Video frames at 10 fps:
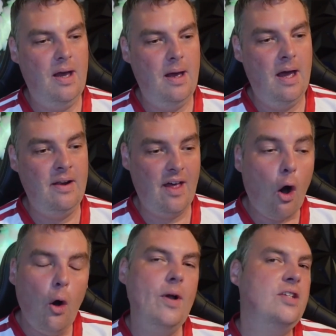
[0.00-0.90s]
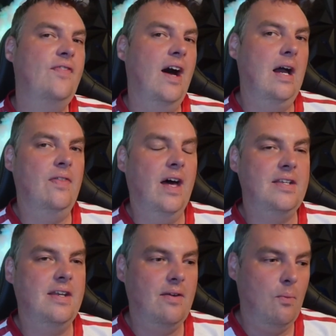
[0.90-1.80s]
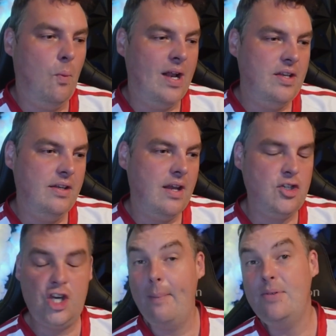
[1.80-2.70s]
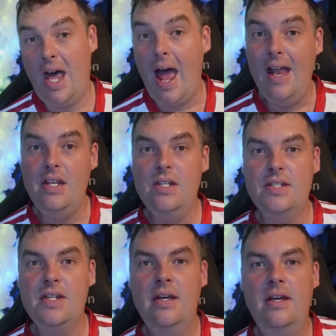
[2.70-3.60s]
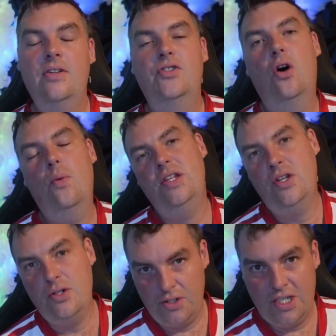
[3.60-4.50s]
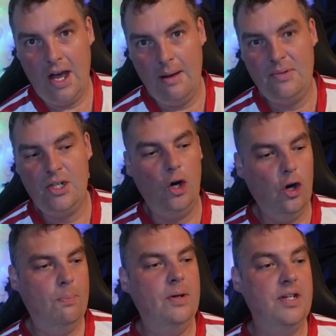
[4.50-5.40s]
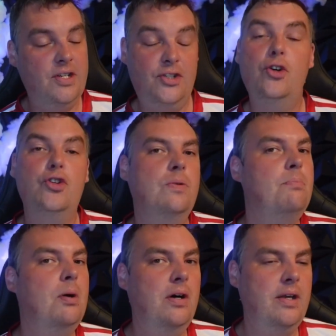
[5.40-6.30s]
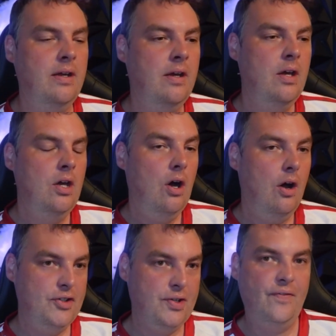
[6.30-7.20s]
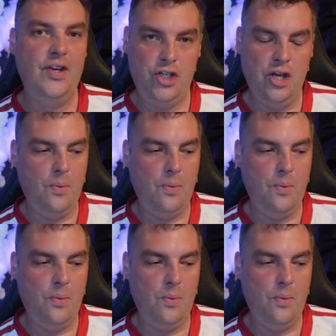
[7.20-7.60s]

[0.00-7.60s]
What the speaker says: and always find that when a chapter ends, it's always a good time to open a discussion point on something new.